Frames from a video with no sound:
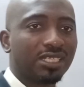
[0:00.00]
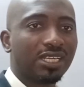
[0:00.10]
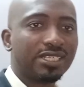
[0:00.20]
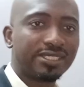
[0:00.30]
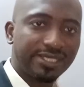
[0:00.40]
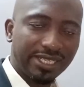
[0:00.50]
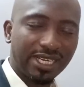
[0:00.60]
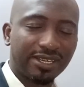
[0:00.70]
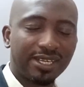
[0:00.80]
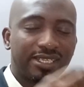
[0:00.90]
CR
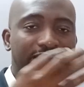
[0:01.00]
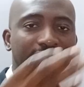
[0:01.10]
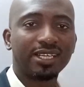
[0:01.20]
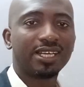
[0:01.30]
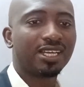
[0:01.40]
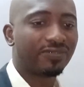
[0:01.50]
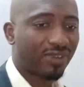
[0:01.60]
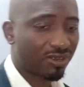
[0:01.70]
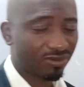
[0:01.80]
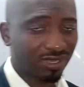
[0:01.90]
and the
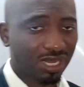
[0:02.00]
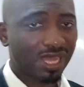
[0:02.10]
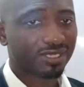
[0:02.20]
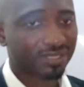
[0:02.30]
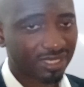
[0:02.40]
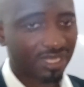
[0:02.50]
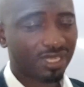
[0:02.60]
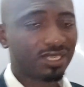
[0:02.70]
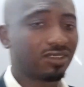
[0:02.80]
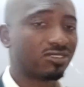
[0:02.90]
FRO class.
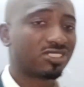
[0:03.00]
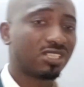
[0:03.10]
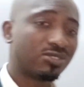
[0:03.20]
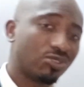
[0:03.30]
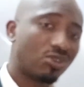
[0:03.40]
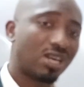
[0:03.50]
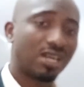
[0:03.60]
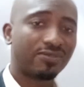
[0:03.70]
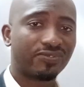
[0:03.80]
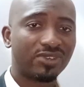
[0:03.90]
The conceptual
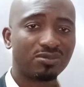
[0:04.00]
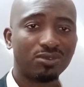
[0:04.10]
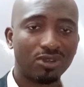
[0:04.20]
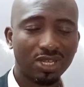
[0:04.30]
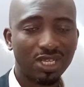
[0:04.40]
framework.